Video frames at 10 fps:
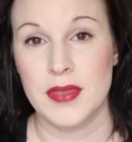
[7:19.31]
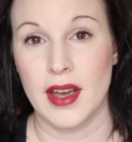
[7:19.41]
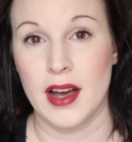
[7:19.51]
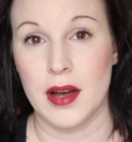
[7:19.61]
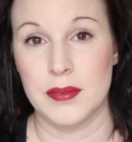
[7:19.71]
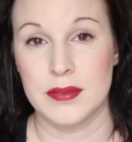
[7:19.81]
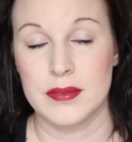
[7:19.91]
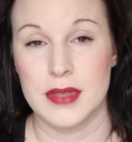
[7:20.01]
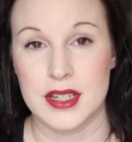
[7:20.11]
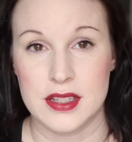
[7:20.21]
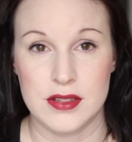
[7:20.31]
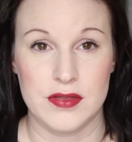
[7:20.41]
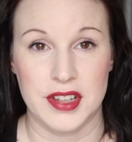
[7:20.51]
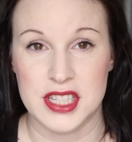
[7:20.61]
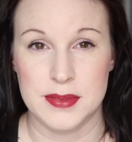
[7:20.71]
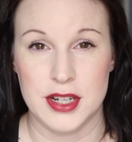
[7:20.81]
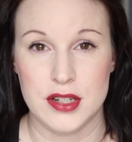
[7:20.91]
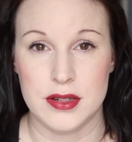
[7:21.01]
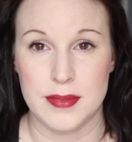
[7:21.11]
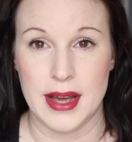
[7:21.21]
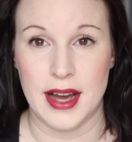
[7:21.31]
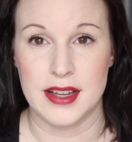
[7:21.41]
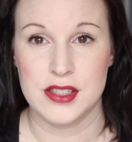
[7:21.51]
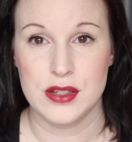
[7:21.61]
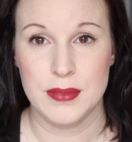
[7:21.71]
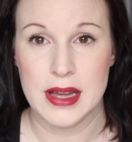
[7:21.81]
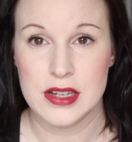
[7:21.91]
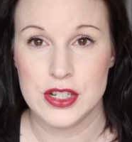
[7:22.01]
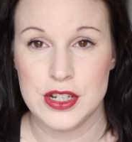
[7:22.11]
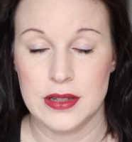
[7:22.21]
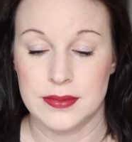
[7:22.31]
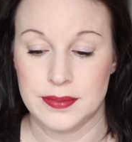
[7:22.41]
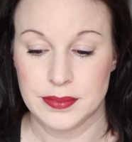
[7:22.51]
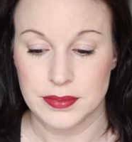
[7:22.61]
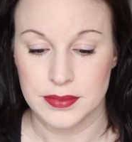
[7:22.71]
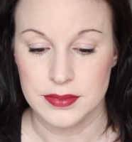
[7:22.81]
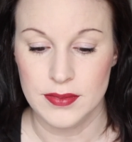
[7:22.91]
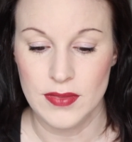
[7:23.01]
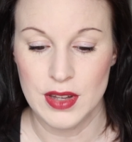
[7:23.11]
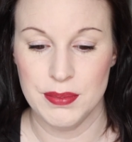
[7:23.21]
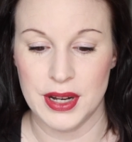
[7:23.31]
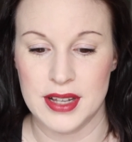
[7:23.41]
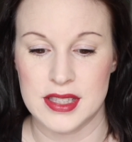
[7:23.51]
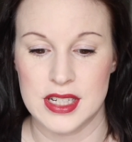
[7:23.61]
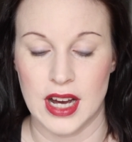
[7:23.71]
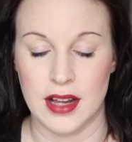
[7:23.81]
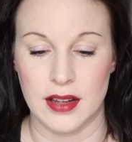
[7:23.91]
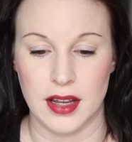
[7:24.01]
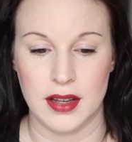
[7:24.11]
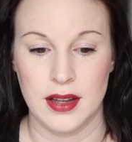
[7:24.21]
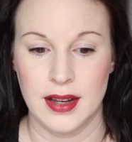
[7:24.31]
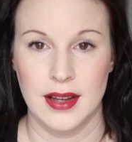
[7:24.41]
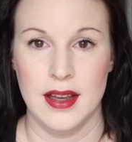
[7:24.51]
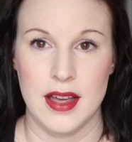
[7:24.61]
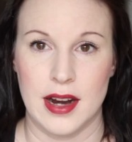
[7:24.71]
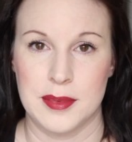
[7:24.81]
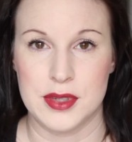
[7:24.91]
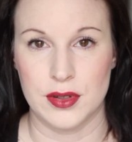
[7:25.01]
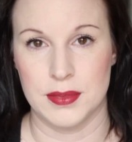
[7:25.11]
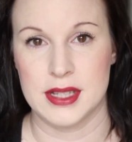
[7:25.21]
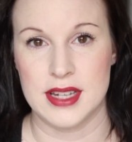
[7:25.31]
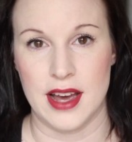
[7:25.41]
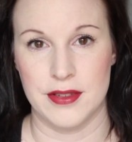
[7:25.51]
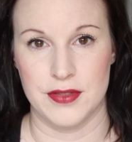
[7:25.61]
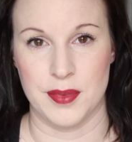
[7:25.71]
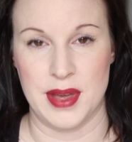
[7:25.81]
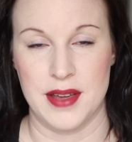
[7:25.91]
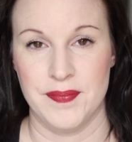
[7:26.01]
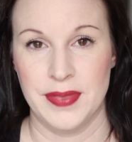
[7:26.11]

It doesn't really smudge into my eyes too much, but it's not like an absolute must-have for me.